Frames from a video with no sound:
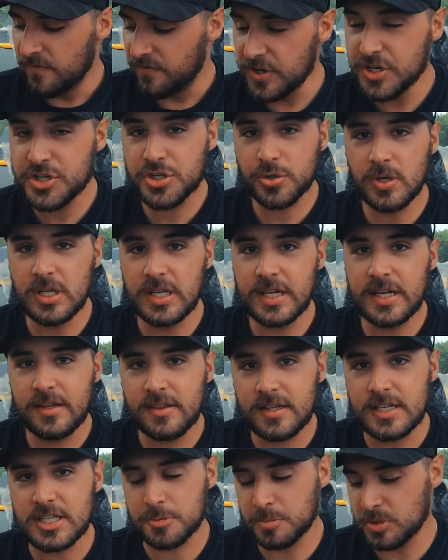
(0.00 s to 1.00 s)
Visually,
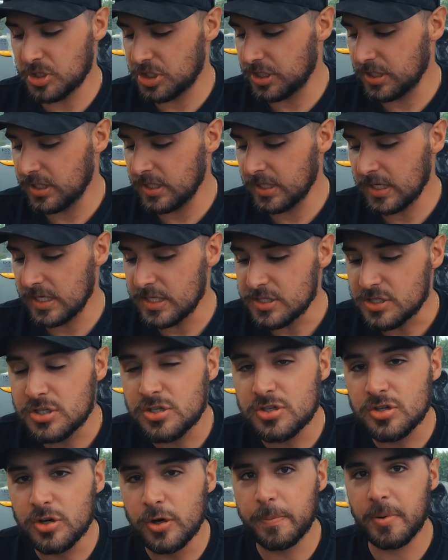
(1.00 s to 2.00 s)
this machine is
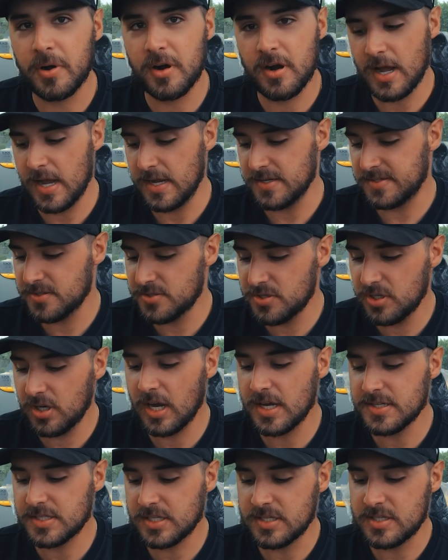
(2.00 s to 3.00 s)
super nice. As you
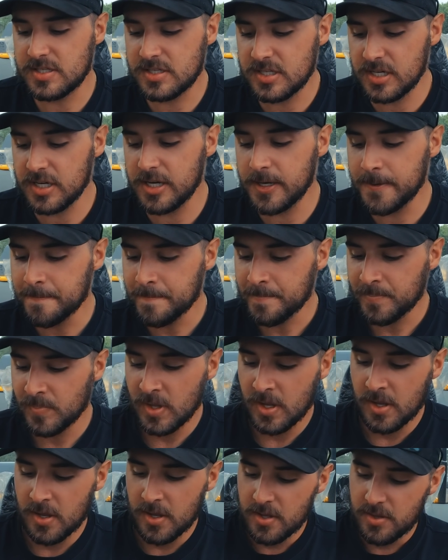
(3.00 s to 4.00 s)
guys can see,
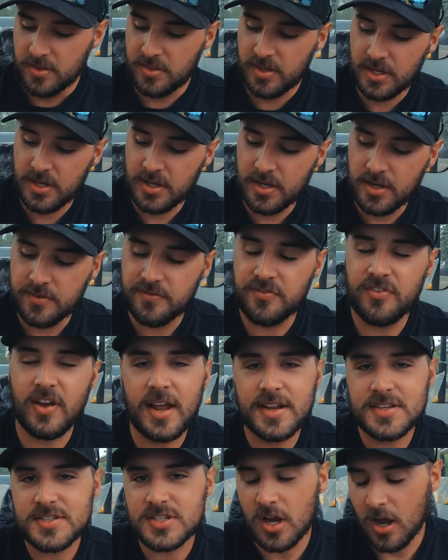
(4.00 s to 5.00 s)
the
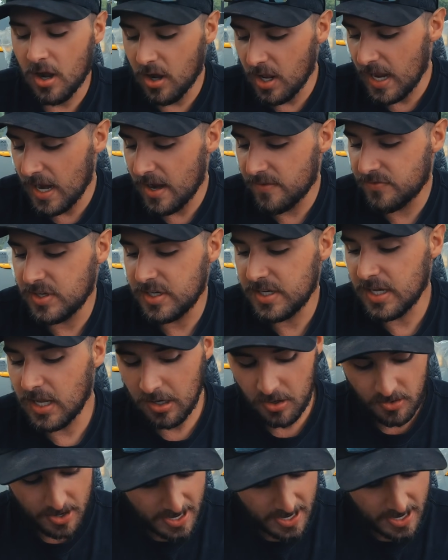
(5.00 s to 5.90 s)
vents all have the yellow